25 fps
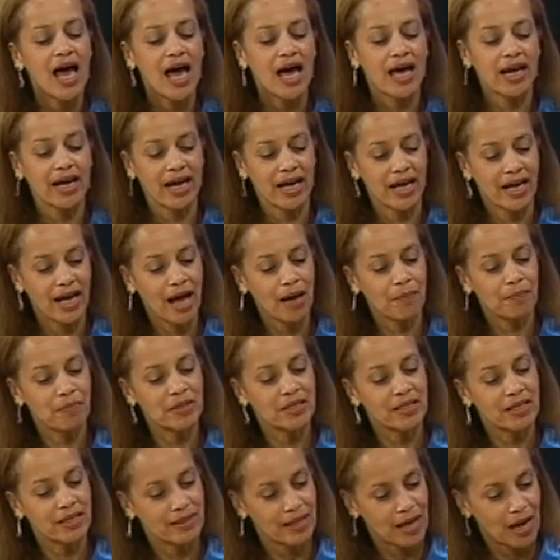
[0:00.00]
And I
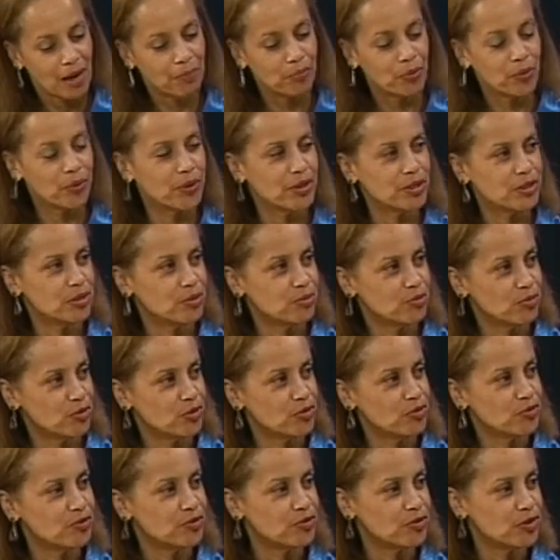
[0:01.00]
happened at that point to
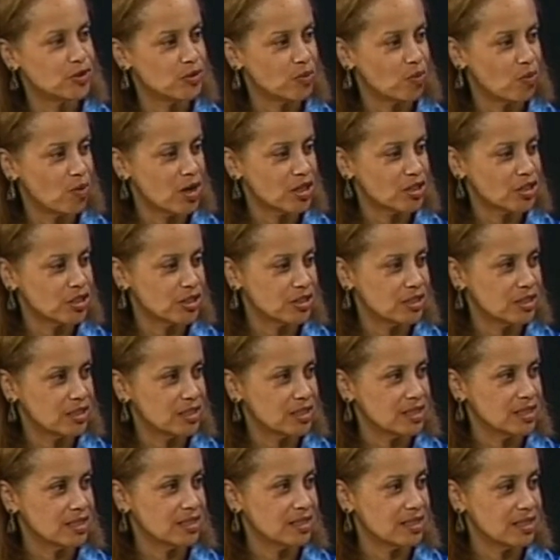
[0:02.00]
move to the Washington,
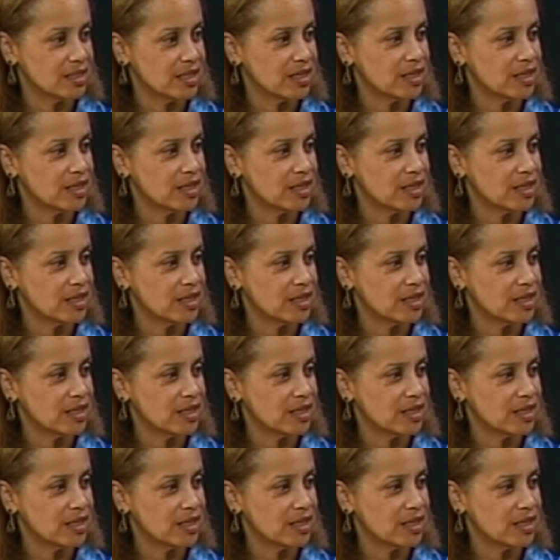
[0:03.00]
D.C.